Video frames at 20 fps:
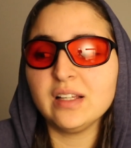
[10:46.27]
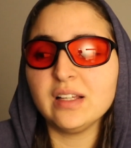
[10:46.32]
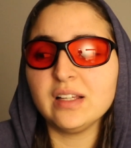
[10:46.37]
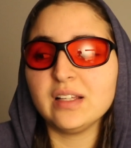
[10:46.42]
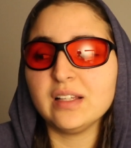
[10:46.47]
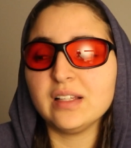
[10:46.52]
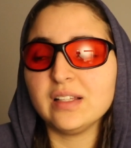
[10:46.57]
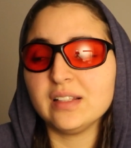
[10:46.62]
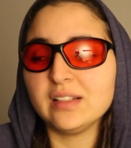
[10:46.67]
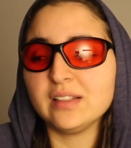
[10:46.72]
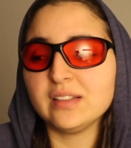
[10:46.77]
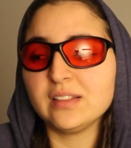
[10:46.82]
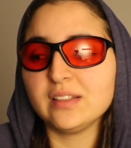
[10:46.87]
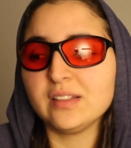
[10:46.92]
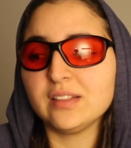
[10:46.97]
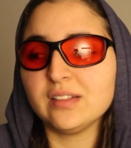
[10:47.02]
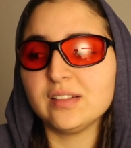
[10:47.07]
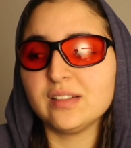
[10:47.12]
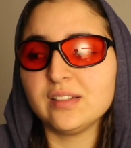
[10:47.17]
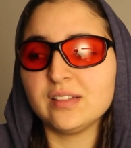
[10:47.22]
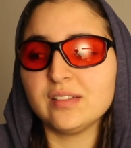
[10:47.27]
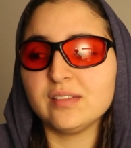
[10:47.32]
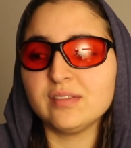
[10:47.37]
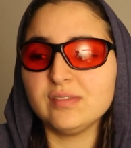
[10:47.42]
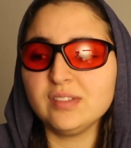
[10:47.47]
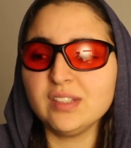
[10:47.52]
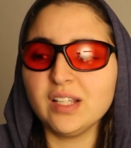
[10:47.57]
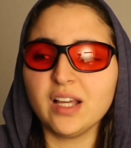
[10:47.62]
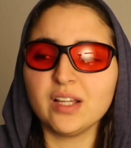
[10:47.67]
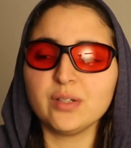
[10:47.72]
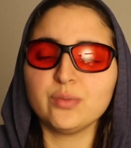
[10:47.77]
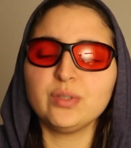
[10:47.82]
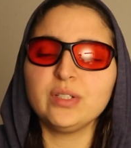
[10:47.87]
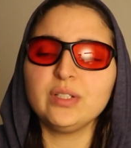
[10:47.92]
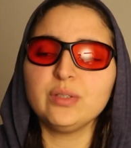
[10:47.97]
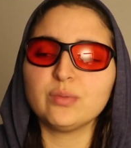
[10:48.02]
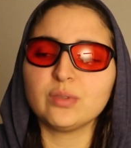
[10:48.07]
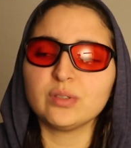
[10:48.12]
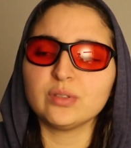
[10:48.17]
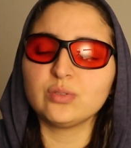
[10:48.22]
And yeah, I
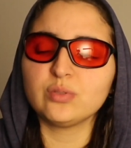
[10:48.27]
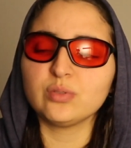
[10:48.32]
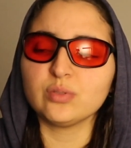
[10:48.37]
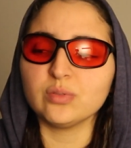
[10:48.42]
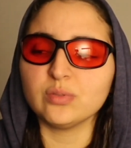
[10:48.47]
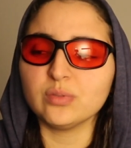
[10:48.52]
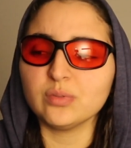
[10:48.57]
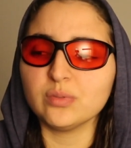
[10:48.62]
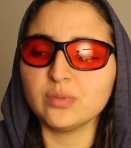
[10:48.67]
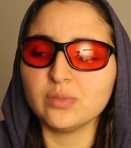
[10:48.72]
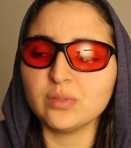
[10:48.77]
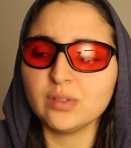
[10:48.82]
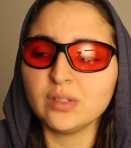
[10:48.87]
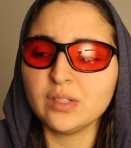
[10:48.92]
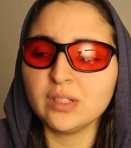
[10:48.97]
really want to